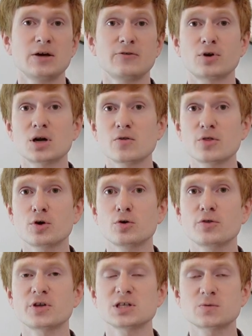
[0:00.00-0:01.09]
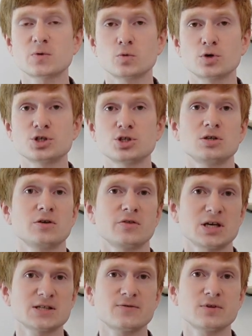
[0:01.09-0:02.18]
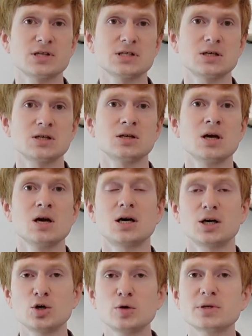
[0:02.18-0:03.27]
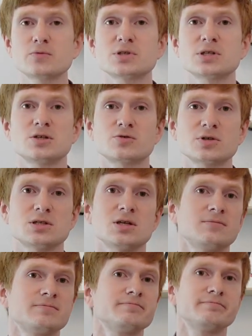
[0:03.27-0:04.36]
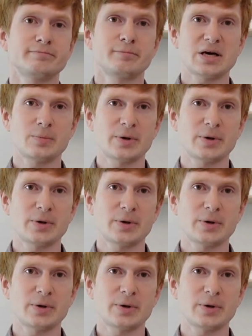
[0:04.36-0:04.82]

For now though, thanks for watching, thanks for listening, I hope it was interesting, bye